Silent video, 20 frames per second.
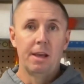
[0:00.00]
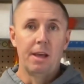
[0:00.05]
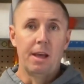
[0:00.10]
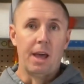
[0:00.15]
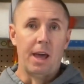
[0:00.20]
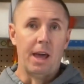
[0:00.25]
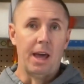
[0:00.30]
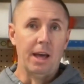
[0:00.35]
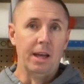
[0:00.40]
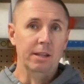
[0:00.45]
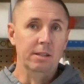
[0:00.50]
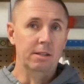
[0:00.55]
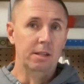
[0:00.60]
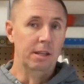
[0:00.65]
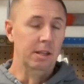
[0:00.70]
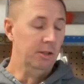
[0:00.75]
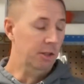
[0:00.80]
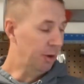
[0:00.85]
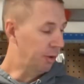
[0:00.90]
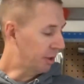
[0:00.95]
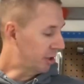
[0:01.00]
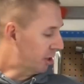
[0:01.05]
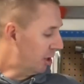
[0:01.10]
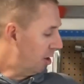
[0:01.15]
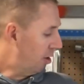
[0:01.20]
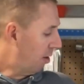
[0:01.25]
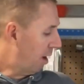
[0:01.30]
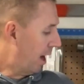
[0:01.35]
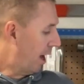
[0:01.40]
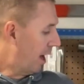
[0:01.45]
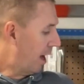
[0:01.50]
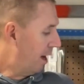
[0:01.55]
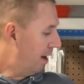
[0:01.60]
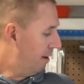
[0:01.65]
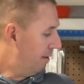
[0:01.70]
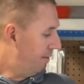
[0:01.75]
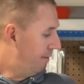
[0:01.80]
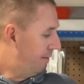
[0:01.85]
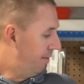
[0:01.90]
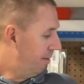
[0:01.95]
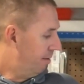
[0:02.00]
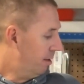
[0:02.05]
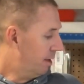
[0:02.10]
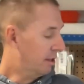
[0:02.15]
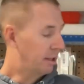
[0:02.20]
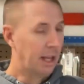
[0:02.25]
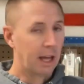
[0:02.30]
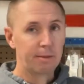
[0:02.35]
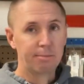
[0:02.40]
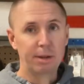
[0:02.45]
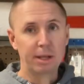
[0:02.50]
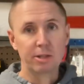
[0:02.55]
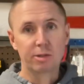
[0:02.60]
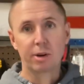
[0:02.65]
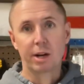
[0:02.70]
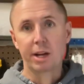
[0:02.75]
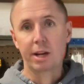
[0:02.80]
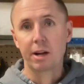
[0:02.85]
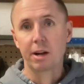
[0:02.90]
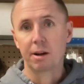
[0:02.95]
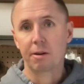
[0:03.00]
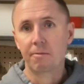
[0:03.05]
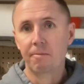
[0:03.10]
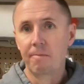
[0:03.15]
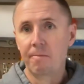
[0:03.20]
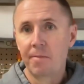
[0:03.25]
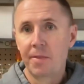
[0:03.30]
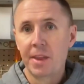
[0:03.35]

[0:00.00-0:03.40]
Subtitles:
And in doing so, I have these hand planes right here.